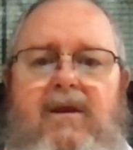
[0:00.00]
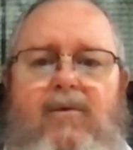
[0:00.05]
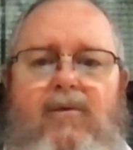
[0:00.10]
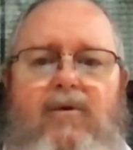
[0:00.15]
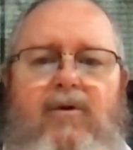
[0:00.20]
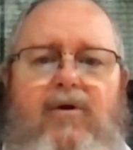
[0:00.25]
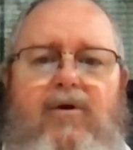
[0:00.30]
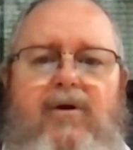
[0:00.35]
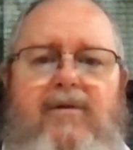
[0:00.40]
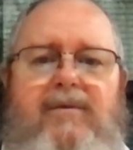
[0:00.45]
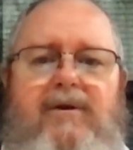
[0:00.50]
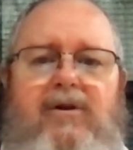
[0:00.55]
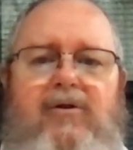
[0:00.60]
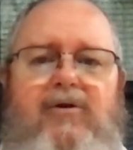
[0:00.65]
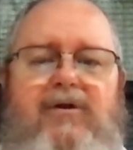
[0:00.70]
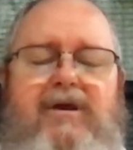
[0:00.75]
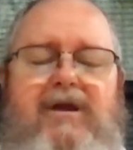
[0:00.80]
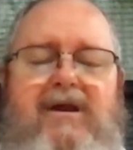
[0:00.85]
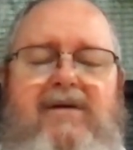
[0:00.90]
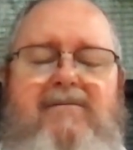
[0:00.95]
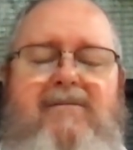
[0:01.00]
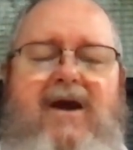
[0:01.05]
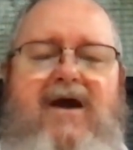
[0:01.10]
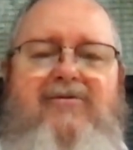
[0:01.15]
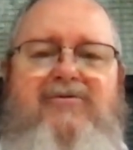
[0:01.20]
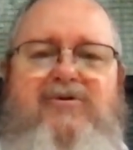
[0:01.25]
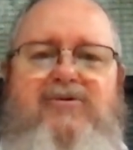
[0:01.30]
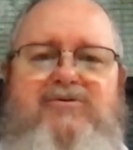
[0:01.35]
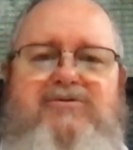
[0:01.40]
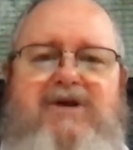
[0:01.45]
We're going to be looking at
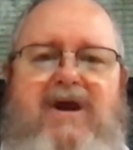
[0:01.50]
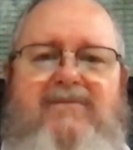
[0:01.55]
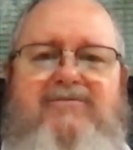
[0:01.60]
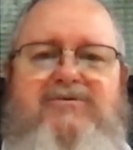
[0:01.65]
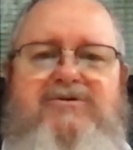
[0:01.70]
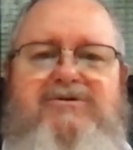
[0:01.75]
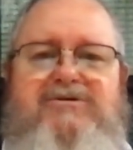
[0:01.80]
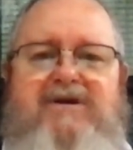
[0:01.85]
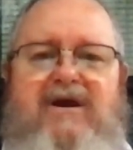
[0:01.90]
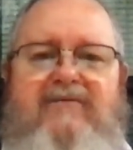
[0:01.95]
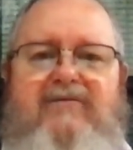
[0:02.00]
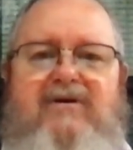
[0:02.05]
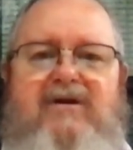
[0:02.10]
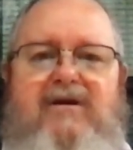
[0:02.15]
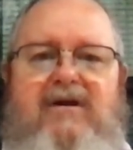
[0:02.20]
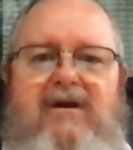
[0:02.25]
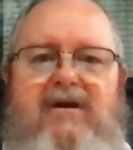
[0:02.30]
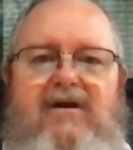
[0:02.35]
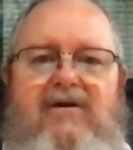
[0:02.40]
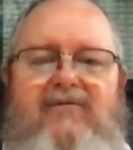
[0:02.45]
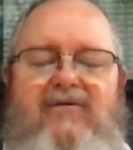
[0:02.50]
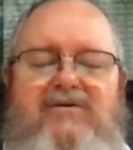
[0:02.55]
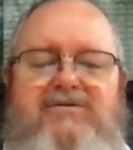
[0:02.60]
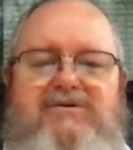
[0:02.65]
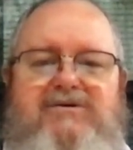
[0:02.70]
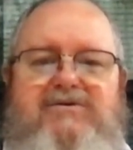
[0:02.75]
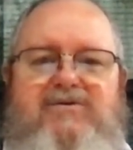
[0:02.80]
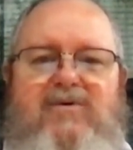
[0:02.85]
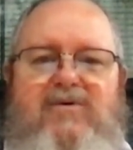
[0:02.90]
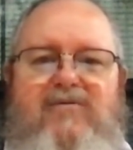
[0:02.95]
Matthew chapter 7,
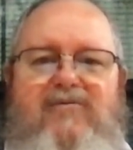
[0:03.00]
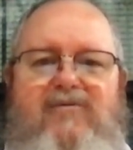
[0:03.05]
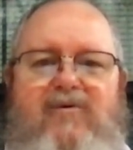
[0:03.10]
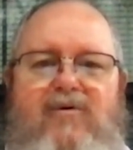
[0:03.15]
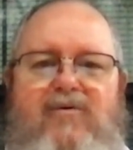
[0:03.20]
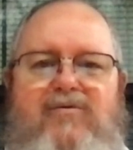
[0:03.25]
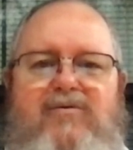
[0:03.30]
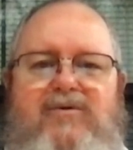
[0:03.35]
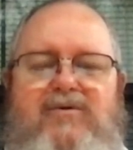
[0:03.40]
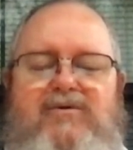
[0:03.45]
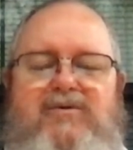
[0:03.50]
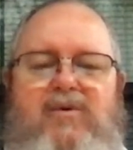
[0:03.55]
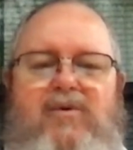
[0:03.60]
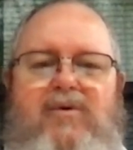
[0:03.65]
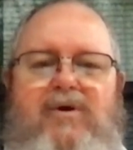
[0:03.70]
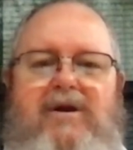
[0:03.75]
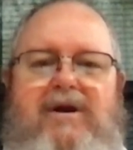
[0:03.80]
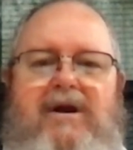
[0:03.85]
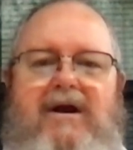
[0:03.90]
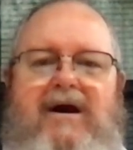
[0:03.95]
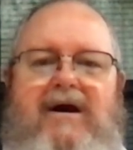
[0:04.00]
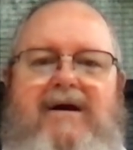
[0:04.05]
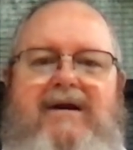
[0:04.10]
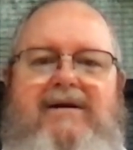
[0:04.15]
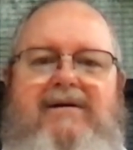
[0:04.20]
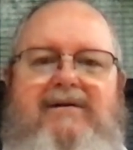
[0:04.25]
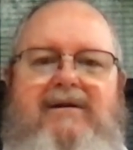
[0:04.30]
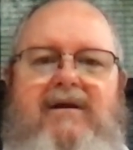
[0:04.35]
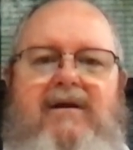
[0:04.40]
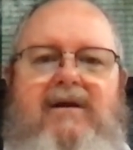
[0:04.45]
verses 24 through
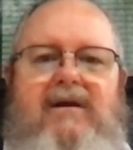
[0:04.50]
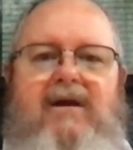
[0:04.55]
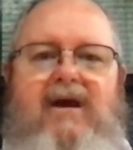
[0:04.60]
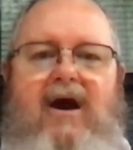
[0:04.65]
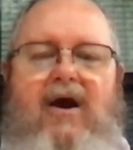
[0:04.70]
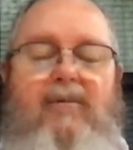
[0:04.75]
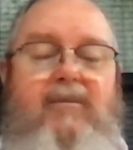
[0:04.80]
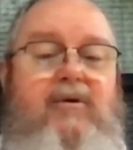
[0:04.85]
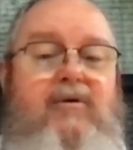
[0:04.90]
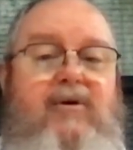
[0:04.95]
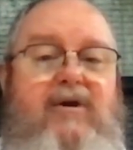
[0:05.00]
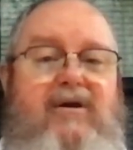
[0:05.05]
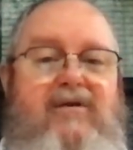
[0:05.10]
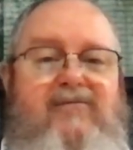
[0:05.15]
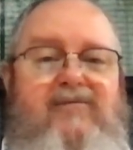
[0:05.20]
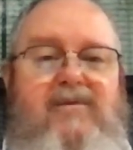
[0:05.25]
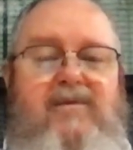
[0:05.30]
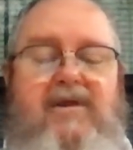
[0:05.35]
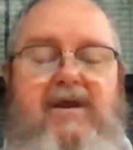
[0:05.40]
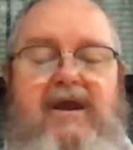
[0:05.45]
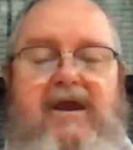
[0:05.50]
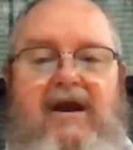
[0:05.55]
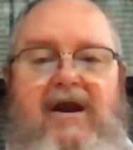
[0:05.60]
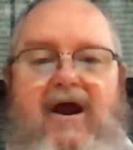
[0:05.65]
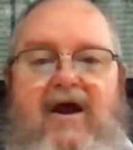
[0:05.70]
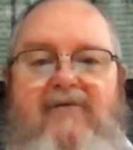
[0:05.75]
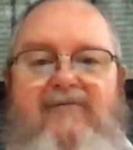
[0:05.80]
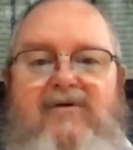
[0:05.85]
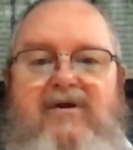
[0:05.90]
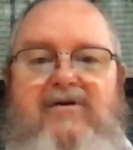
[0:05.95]
29. I'll be reading from the
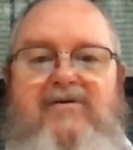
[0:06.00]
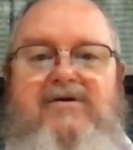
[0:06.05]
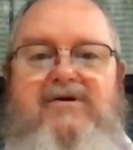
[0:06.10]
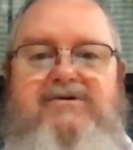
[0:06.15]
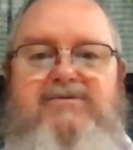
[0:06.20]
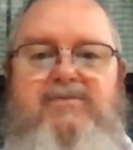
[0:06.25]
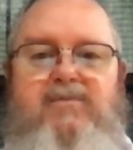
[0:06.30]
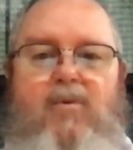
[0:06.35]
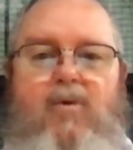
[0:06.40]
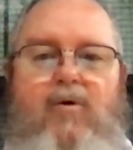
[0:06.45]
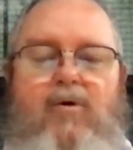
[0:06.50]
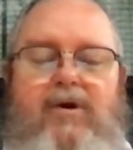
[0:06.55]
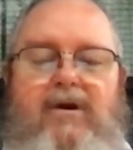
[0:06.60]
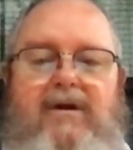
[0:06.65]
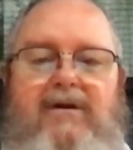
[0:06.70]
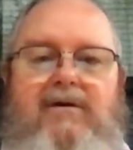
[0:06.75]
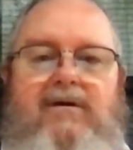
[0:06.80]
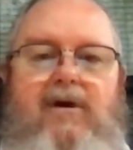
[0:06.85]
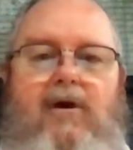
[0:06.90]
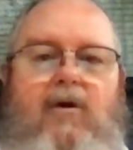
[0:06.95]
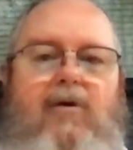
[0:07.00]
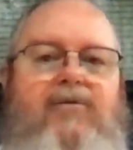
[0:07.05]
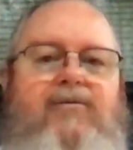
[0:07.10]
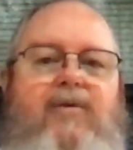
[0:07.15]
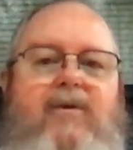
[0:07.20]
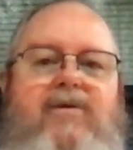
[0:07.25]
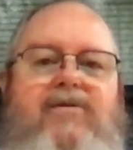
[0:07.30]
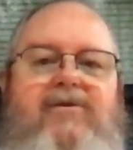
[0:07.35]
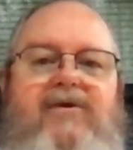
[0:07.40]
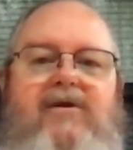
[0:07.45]
NIV this morning. Our
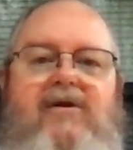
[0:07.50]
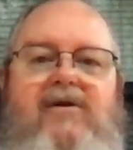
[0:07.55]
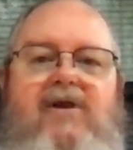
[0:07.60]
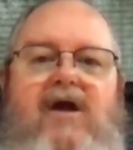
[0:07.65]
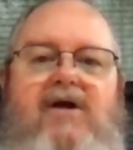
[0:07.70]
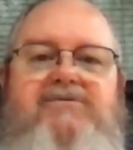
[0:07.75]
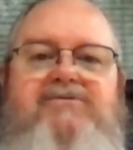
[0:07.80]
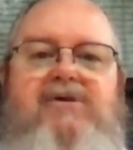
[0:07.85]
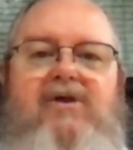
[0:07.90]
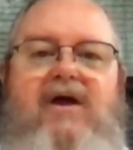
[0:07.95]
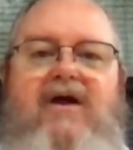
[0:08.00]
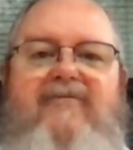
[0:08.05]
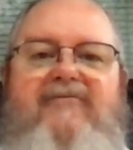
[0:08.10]
three theological